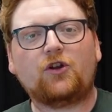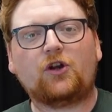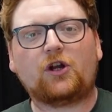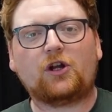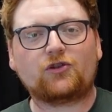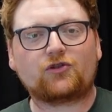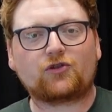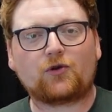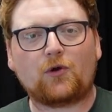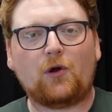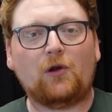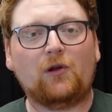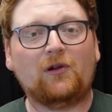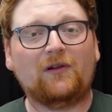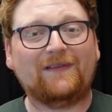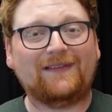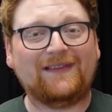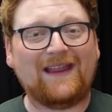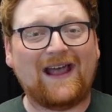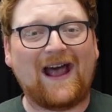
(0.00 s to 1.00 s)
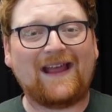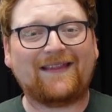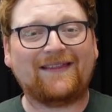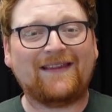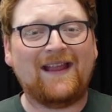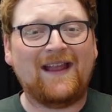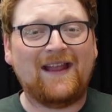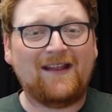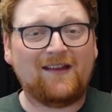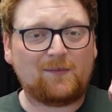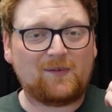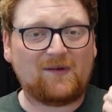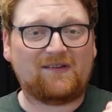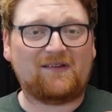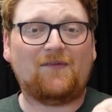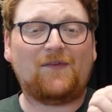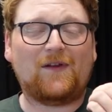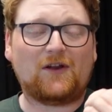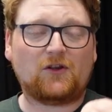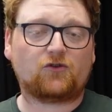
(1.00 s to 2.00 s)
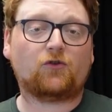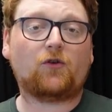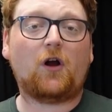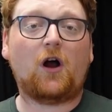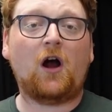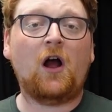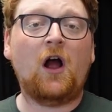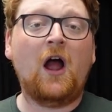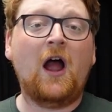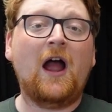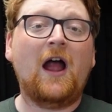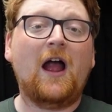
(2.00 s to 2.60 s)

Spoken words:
to control that specific draw.